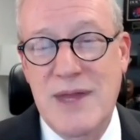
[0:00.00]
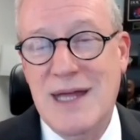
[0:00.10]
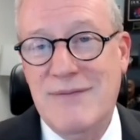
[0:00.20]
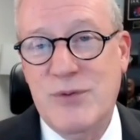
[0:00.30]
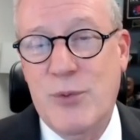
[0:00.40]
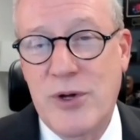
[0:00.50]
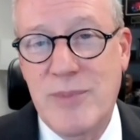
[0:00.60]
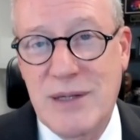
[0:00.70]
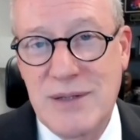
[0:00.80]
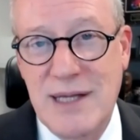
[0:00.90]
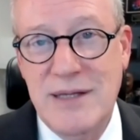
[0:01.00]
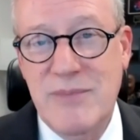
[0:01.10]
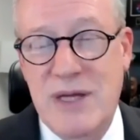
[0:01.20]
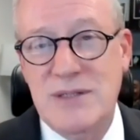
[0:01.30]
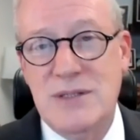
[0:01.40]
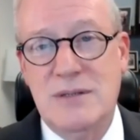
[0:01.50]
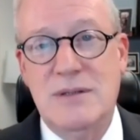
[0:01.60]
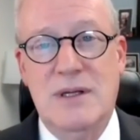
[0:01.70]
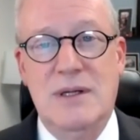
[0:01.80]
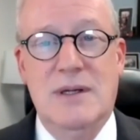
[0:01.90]
not have to worry about daily medicine.
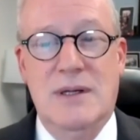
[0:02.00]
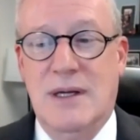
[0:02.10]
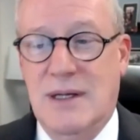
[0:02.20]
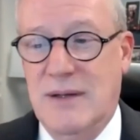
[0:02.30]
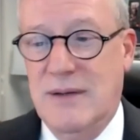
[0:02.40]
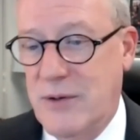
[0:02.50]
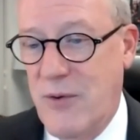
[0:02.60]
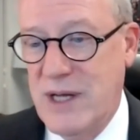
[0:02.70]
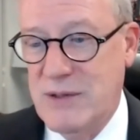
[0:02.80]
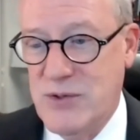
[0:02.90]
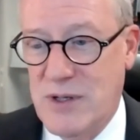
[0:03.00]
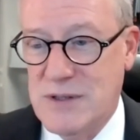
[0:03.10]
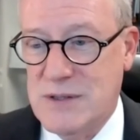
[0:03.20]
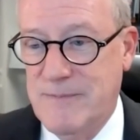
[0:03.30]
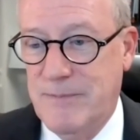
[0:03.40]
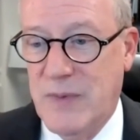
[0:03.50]
They're great drugs.